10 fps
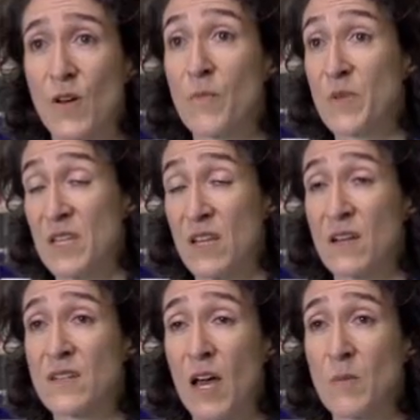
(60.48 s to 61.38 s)
of particular
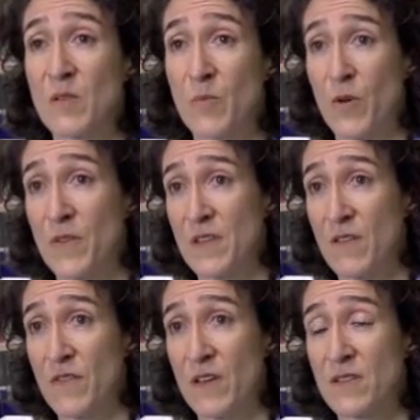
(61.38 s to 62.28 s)
types of birth
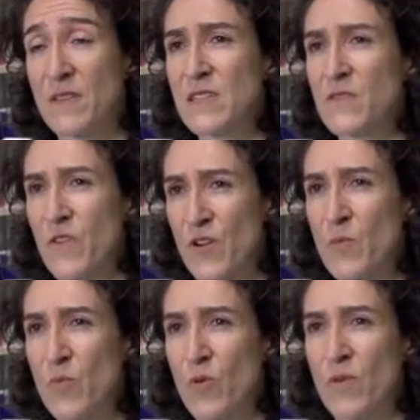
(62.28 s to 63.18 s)
defects. And this is very
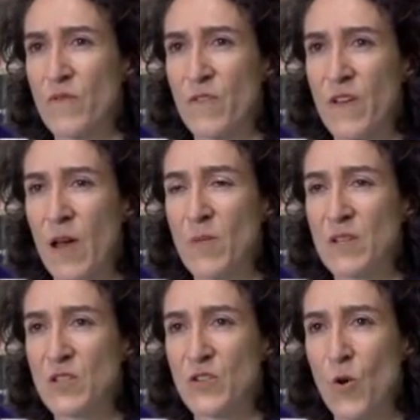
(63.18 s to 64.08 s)
important for
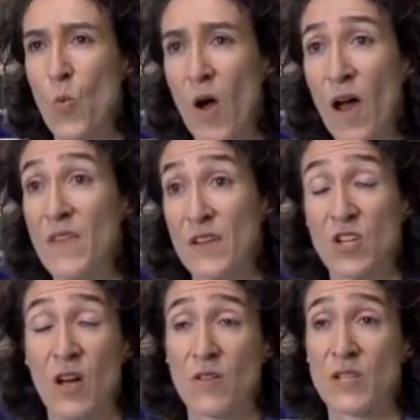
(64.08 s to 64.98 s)
families to know why their
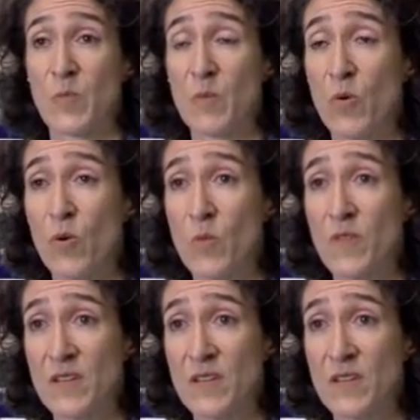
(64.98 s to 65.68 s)
child has been born with a